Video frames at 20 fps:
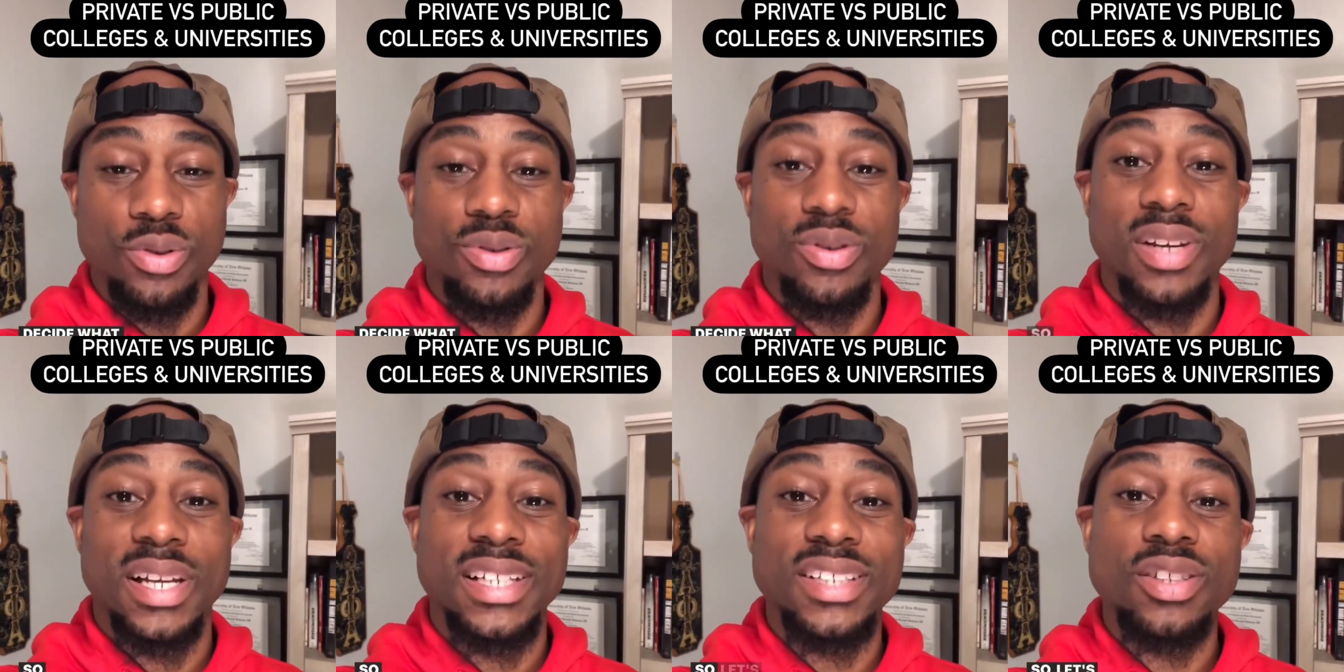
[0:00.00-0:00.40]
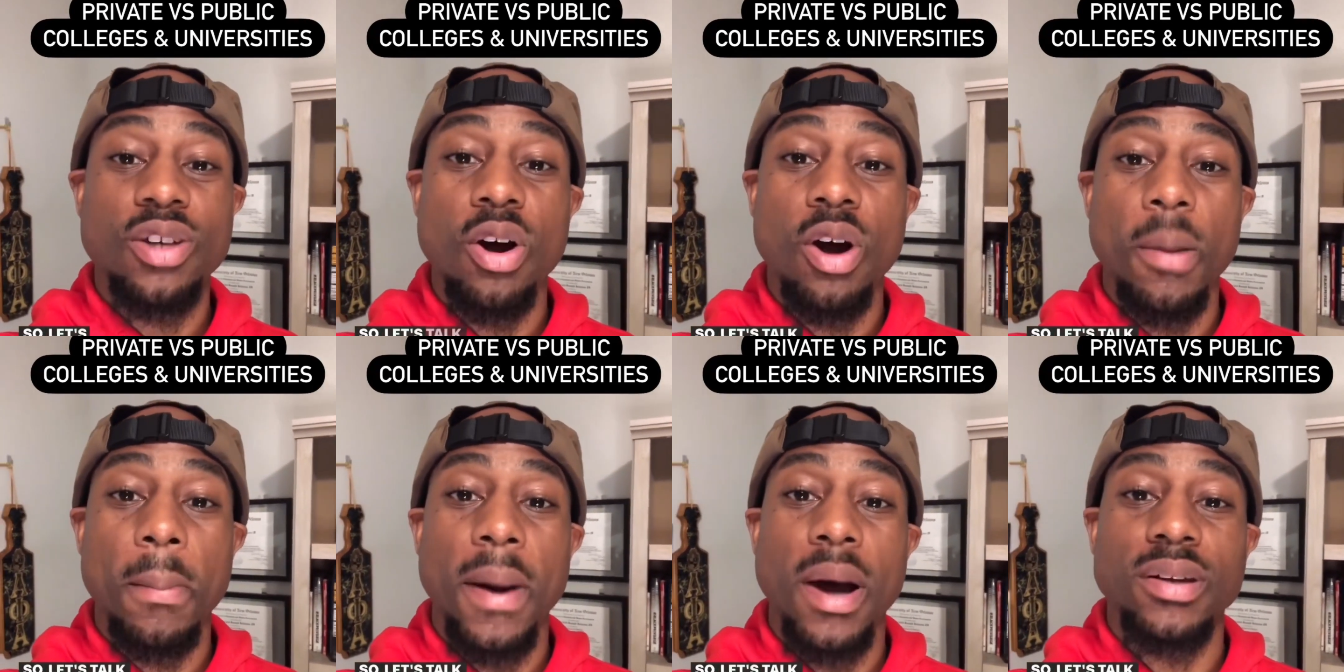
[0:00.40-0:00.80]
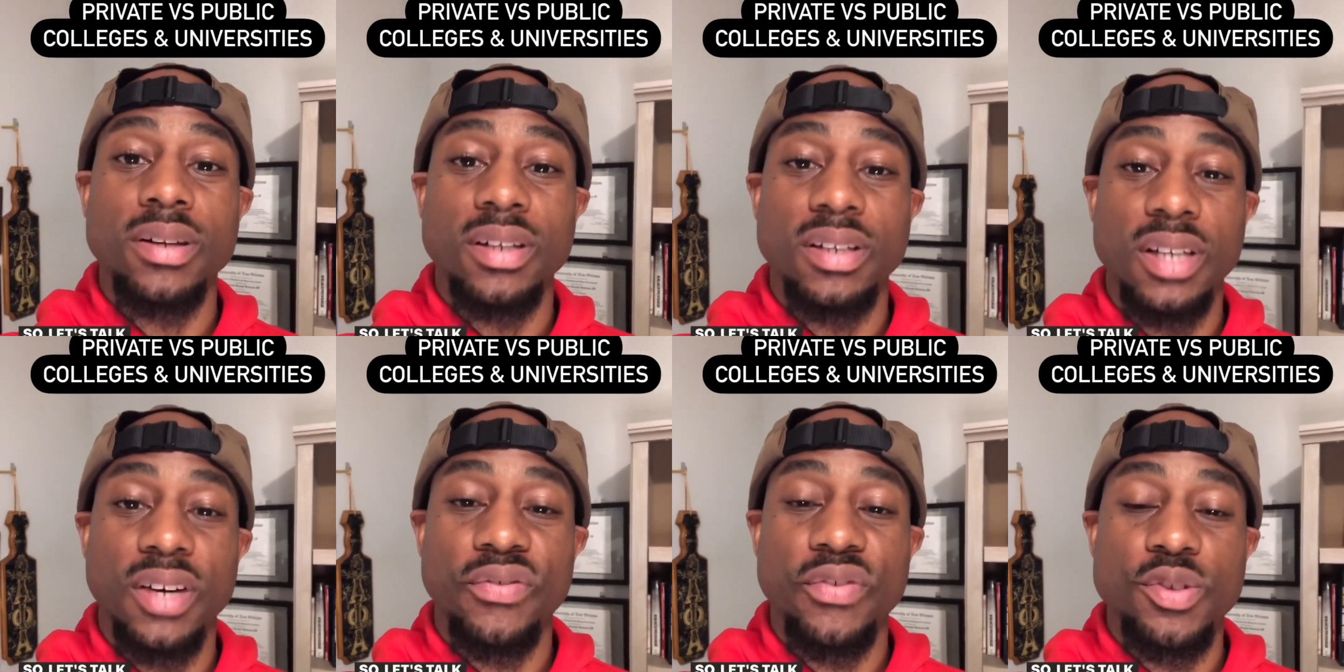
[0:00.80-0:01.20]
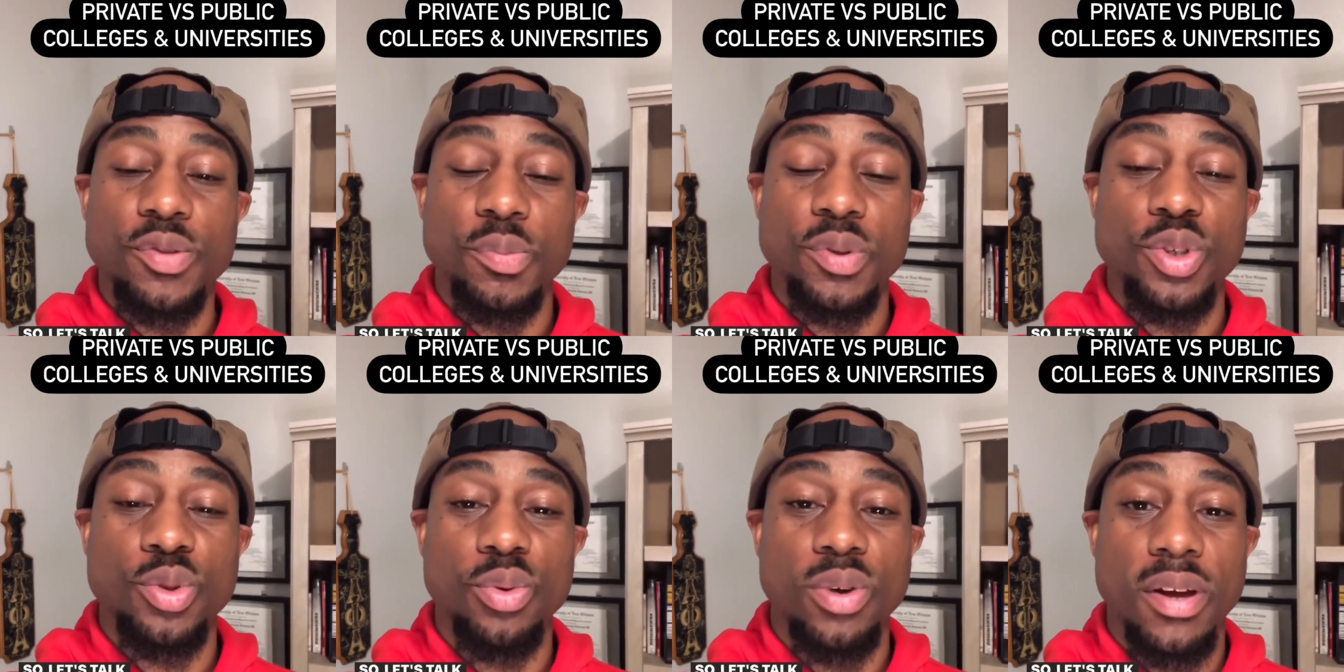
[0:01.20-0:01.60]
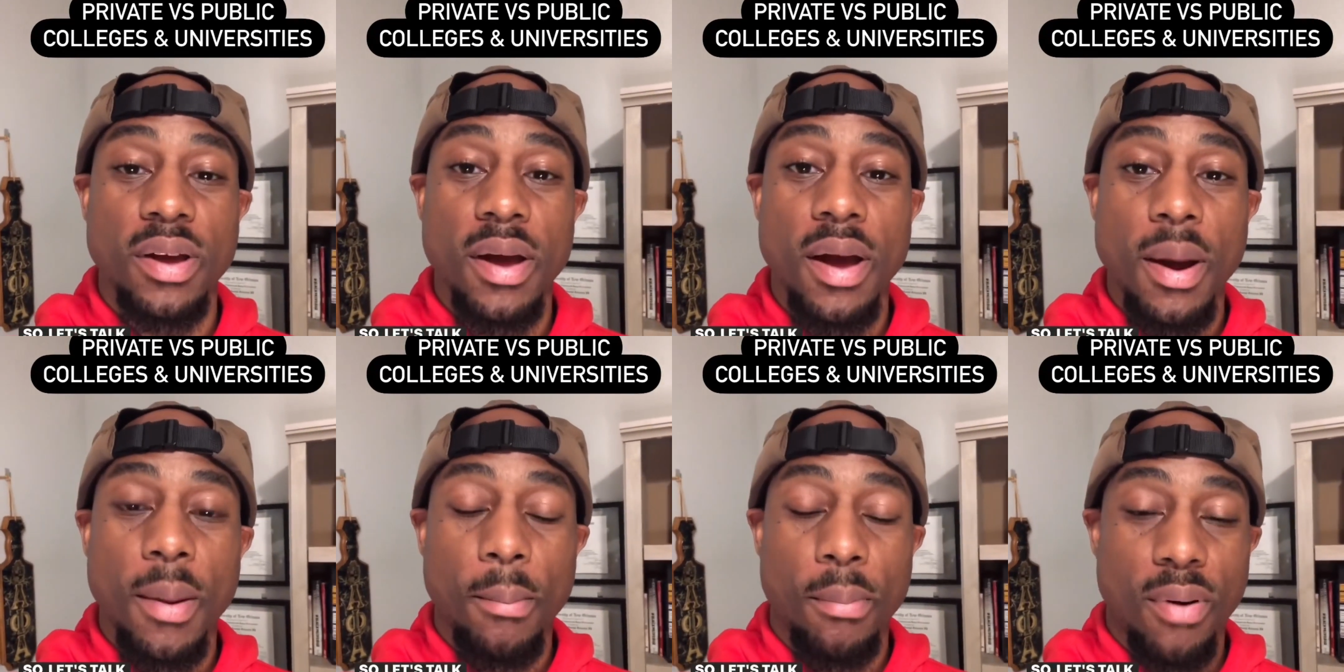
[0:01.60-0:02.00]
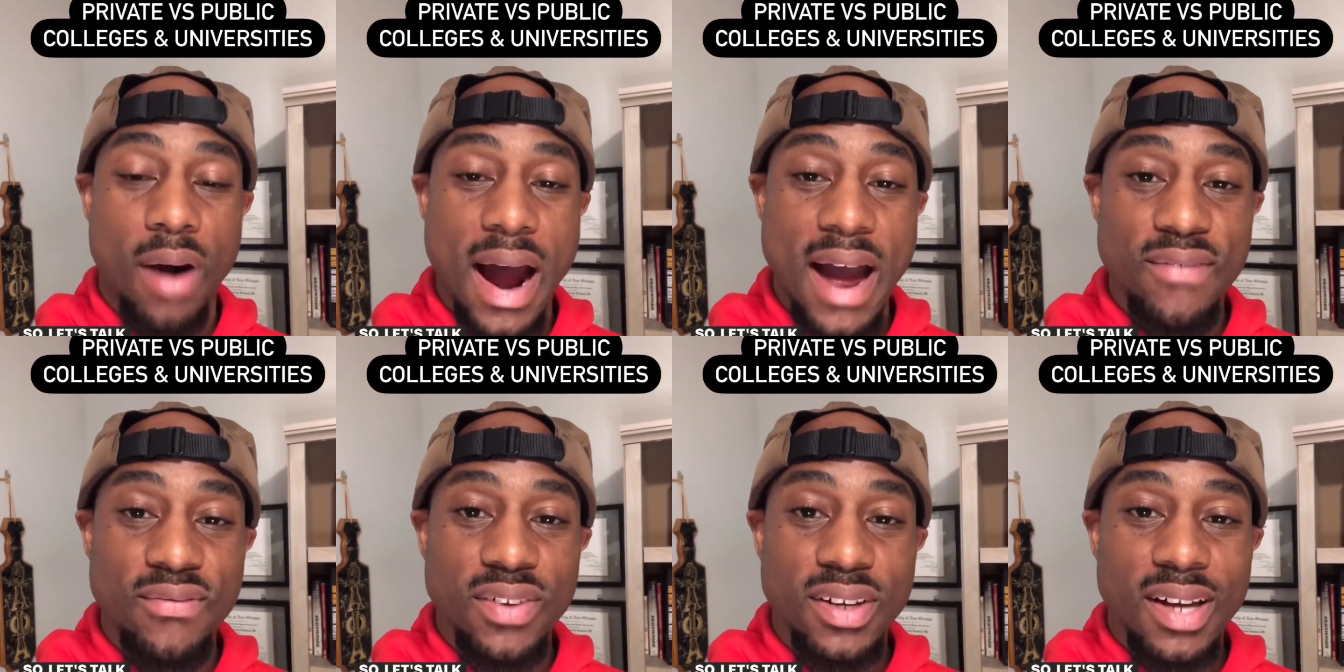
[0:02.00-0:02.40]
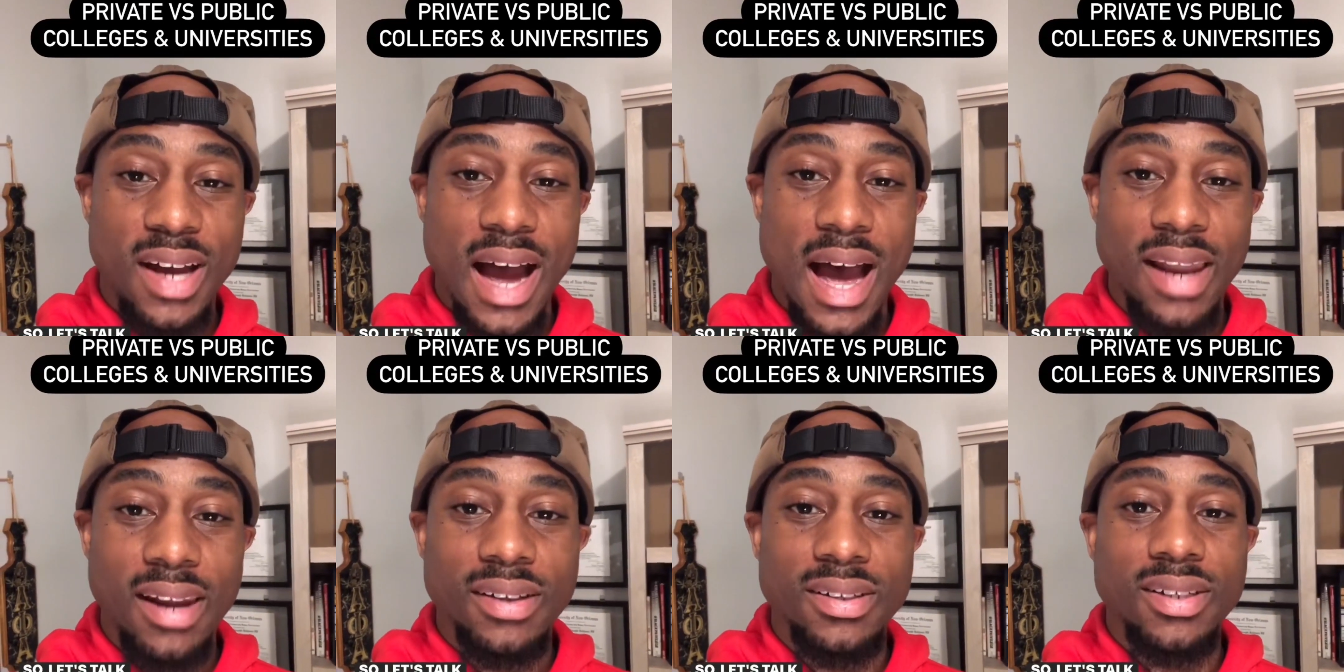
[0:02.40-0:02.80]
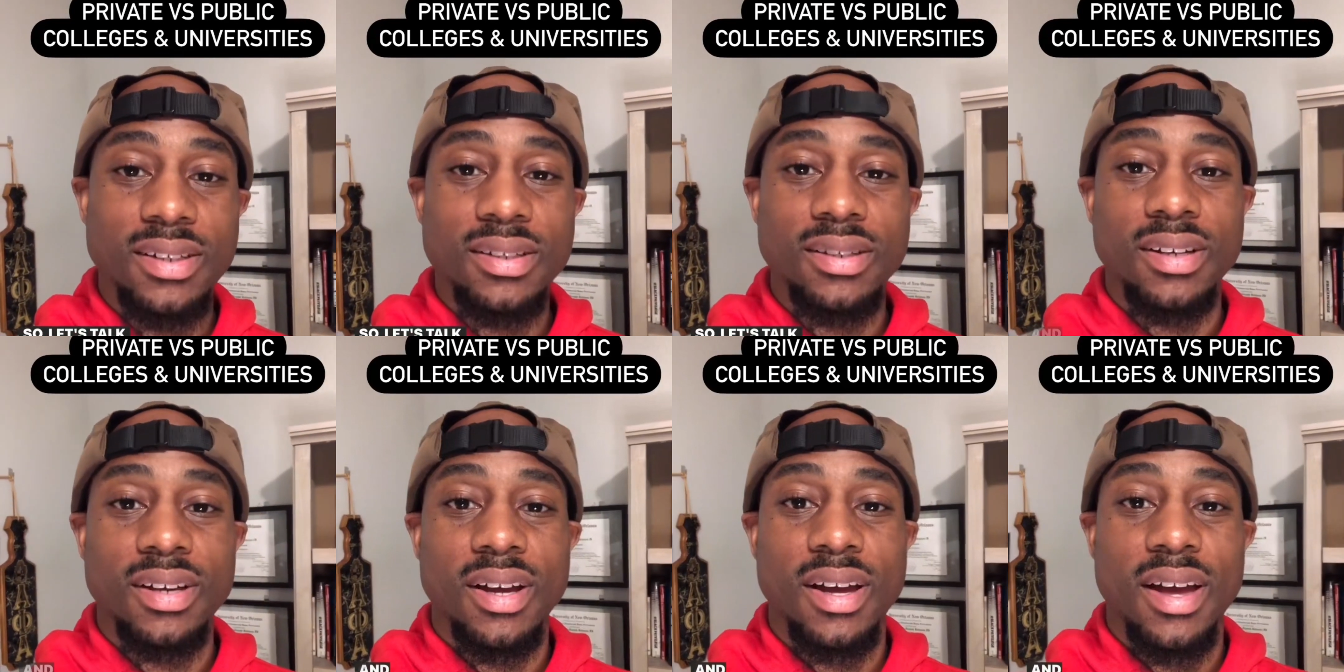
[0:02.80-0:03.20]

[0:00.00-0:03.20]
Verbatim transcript: So let's talk about the difference between private colleges